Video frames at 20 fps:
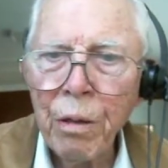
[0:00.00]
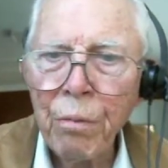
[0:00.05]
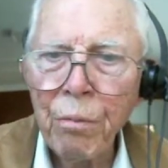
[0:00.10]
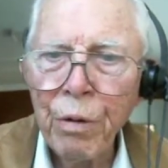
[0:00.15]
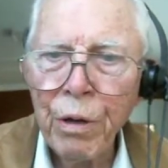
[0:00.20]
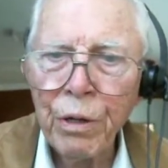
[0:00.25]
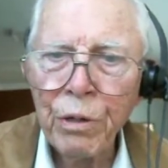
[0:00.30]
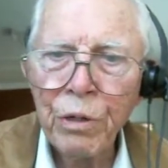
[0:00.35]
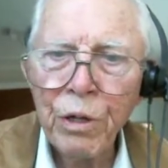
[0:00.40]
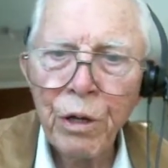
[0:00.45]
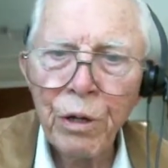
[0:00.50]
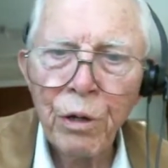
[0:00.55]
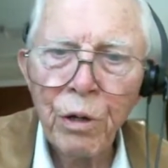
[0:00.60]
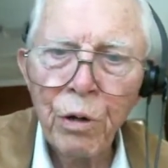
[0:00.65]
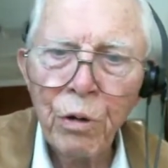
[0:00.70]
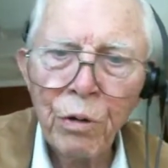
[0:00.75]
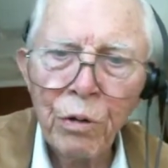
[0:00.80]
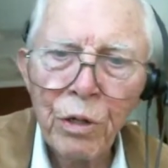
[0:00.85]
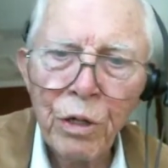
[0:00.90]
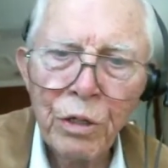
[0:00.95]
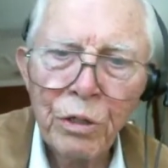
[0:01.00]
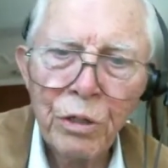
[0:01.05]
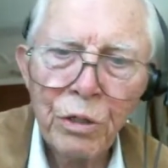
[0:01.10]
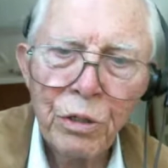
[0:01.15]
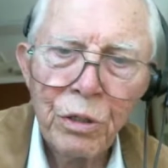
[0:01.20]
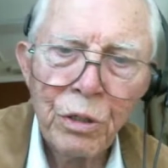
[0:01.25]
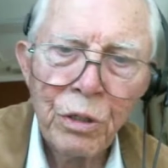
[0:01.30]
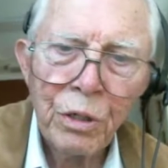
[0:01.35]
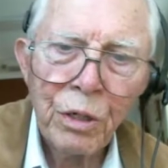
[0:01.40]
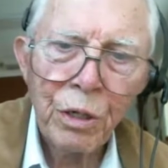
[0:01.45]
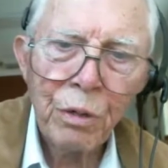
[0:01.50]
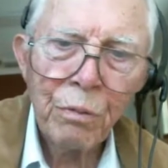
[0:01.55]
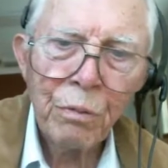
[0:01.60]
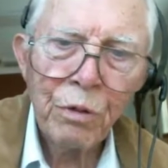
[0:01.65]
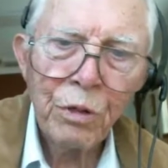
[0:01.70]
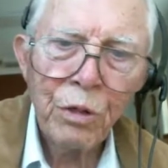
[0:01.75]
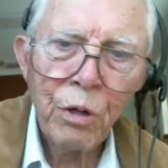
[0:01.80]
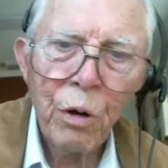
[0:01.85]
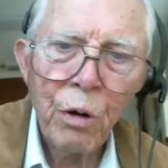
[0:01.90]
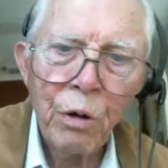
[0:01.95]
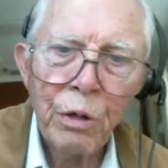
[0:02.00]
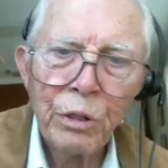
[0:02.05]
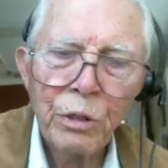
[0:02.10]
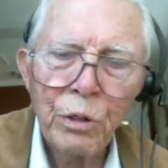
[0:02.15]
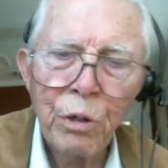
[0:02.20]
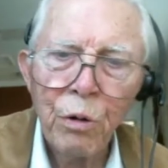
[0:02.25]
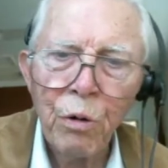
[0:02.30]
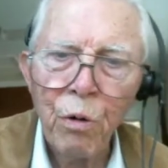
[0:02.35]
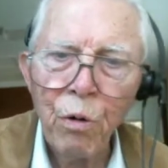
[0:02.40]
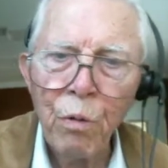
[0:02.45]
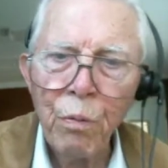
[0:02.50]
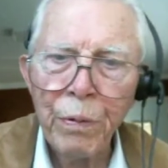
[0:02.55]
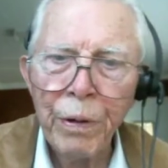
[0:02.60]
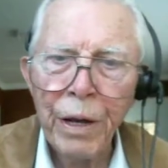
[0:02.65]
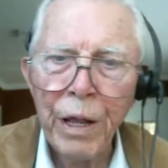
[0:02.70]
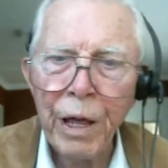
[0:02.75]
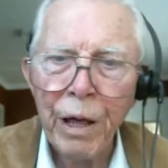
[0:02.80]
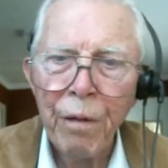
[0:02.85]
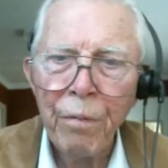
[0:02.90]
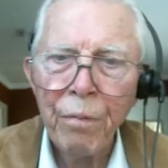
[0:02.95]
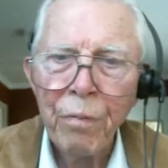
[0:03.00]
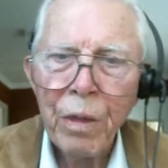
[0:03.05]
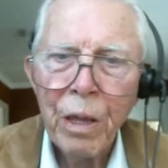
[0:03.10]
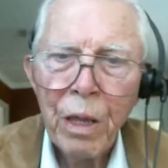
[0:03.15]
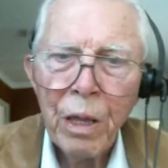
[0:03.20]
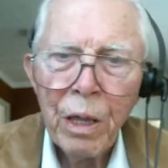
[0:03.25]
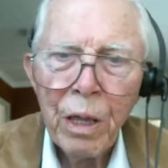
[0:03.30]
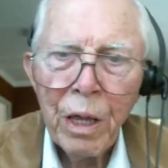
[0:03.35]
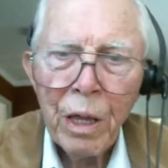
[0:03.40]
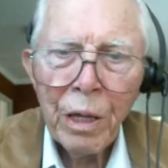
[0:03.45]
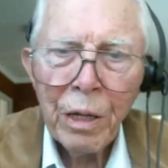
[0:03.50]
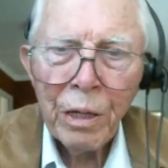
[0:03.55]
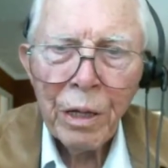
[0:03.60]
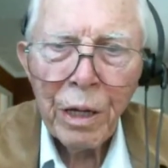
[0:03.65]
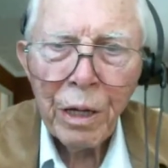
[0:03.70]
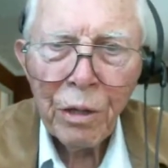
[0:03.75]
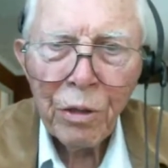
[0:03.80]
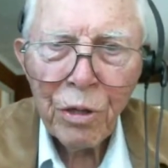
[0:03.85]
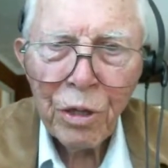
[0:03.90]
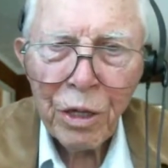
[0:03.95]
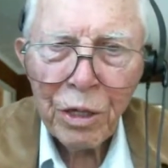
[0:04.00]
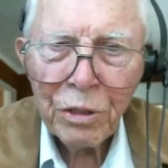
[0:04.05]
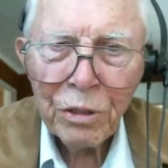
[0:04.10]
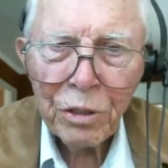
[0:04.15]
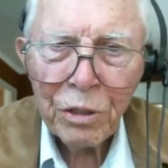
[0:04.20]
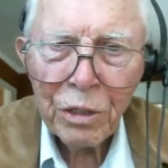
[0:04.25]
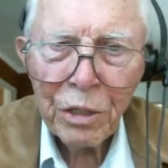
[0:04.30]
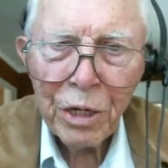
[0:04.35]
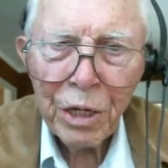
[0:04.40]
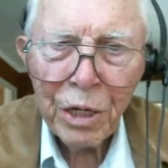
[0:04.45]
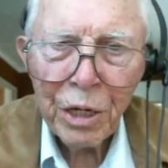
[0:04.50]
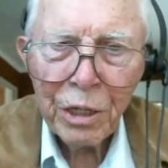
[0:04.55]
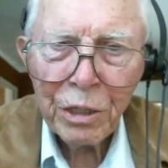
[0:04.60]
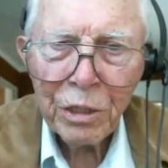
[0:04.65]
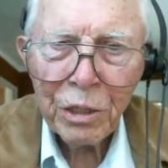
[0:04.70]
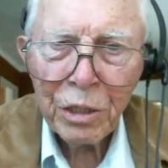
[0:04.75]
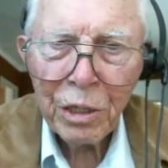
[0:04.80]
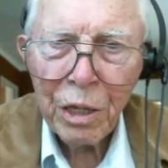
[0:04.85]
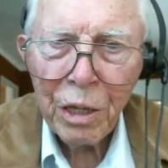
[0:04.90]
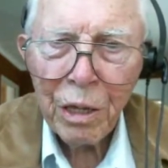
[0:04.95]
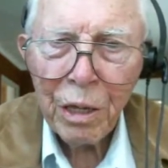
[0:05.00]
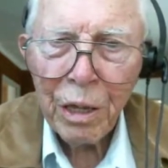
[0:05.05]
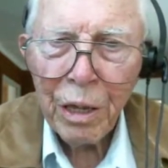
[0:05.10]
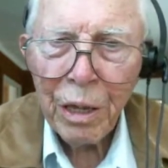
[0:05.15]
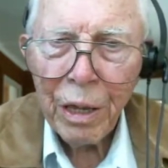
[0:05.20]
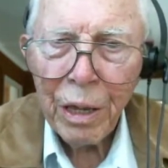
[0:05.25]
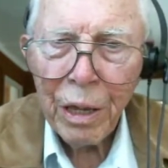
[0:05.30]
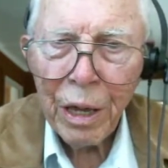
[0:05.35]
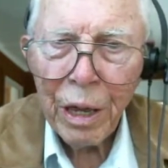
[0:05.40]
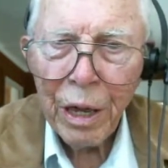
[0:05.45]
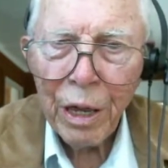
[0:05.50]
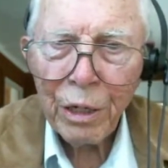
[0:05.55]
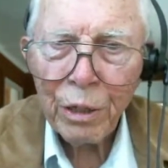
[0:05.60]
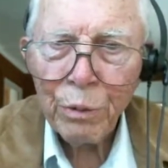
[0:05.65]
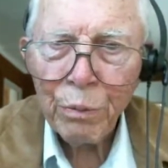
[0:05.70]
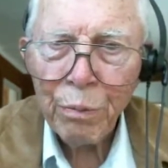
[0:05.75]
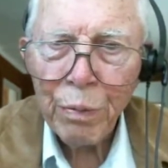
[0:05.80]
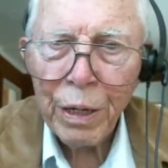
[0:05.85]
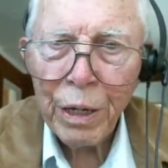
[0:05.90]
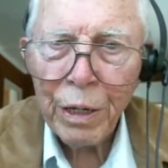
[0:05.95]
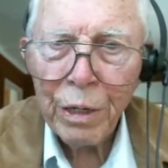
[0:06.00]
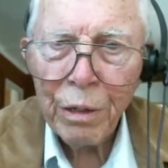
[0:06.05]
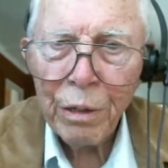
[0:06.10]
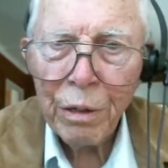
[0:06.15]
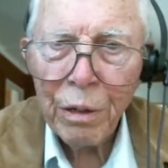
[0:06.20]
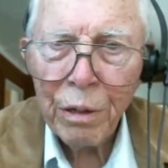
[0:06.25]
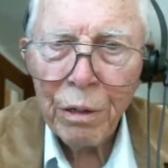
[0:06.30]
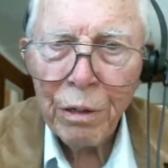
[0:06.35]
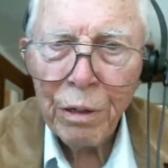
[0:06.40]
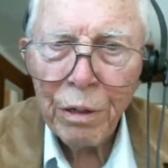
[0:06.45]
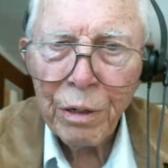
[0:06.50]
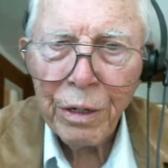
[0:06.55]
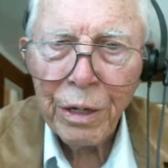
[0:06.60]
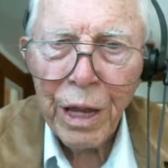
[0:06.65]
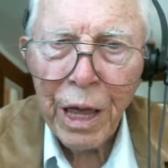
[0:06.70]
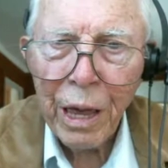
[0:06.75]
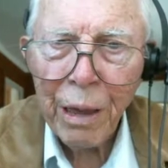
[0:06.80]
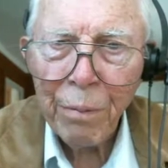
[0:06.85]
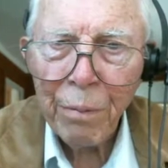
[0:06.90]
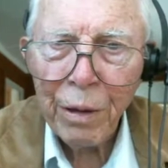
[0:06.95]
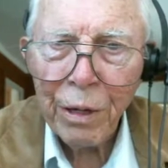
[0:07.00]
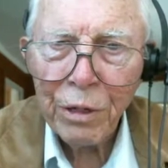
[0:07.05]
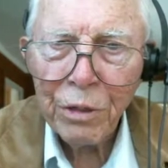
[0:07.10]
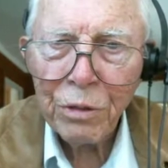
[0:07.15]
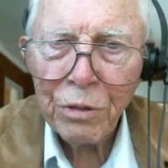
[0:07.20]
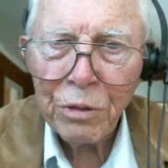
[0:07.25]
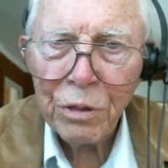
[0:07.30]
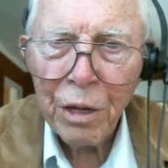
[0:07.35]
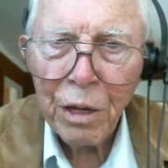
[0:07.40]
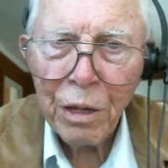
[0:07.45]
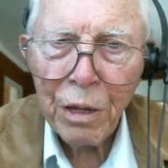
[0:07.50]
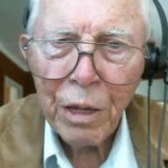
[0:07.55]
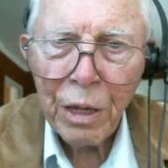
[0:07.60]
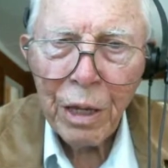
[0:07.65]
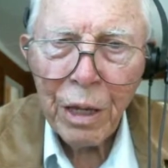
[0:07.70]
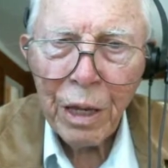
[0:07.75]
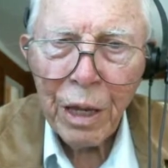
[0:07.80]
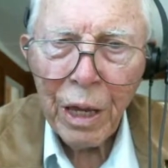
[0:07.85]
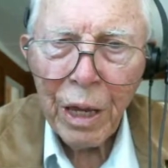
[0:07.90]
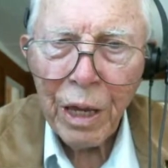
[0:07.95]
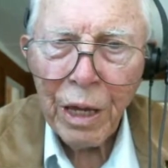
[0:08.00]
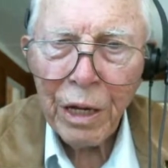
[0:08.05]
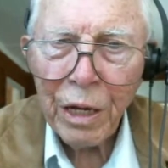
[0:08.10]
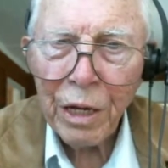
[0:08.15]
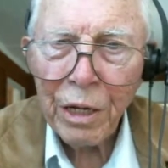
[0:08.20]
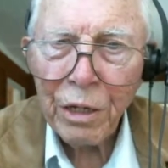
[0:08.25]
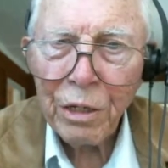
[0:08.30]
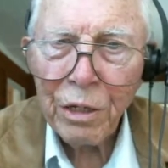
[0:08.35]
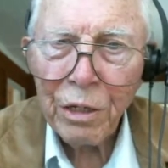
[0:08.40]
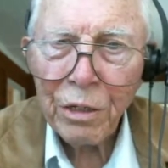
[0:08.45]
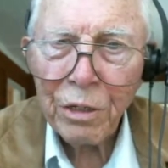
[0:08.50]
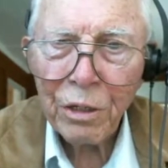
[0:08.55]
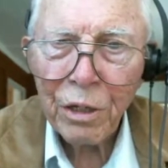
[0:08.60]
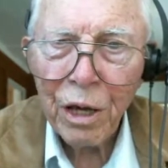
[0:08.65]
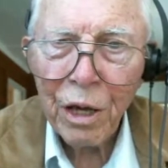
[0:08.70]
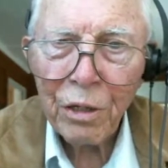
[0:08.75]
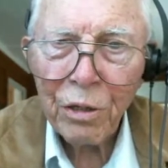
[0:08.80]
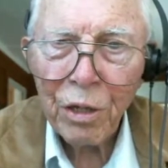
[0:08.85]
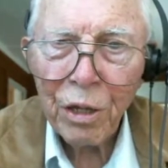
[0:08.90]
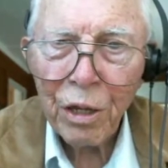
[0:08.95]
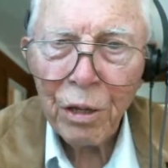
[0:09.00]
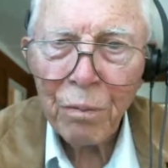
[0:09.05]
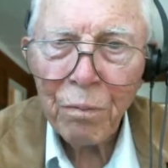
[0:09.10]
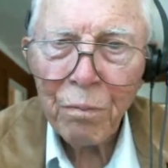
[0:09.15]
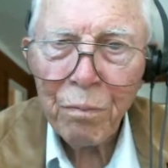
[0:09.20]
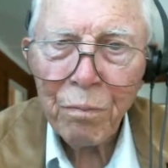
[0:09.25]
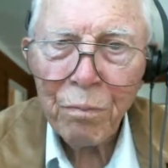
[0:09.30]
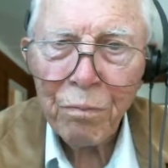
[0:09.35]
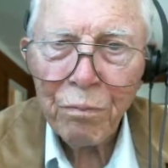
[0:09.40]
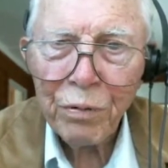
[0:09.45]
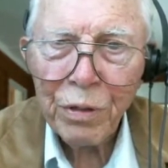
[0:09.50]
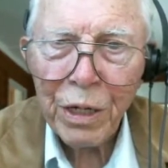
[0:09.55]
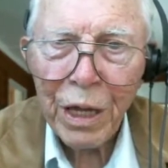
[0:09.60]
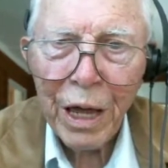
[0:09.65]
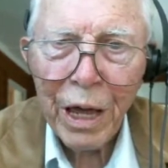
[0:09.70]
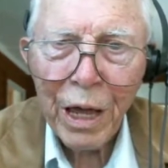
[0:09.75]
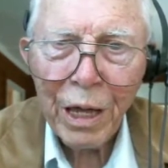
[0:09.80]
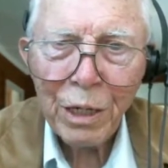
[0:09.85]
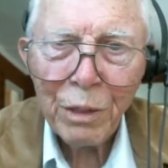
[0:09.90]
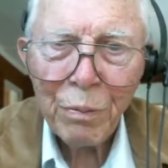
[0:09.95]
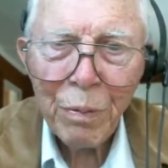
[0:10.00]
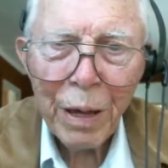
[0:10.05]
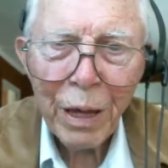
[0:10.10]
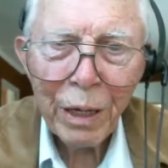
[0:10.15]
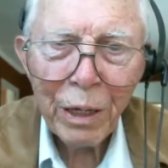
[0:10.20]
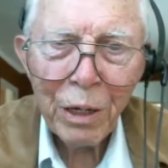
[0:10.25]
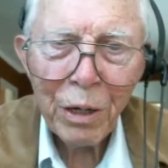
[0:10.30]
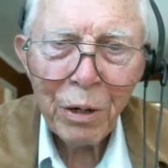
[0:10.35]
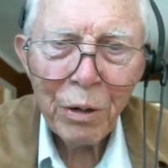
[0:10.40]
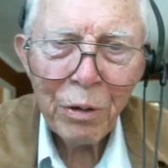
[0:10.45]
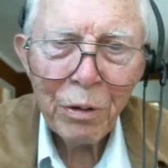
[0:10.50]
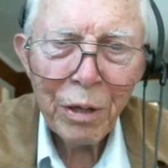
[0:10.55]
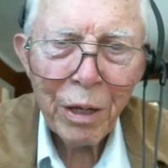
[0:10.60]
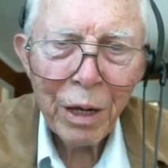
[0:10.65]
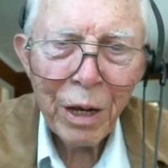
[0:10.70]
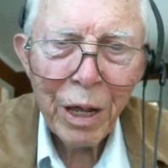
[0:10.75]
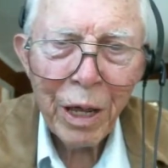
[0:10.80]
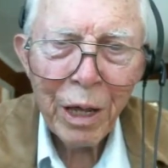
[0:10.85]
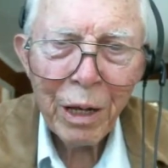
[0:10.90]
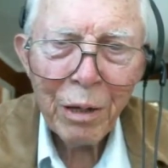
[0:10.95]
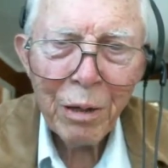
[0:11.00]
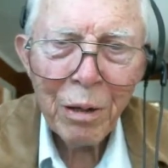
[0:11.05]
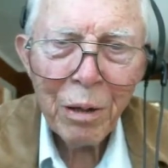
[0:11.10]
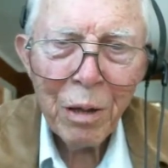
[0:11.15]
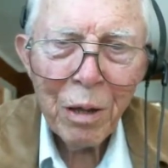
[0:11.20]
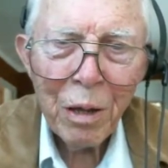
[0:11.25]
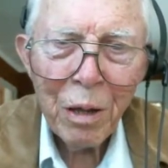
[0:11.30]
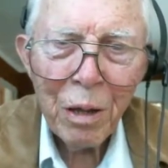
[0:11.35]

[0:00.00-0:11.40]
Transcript: But they're going to, this jaw is going to open out. Now this disc has been damaged, and it's got the sides back here that had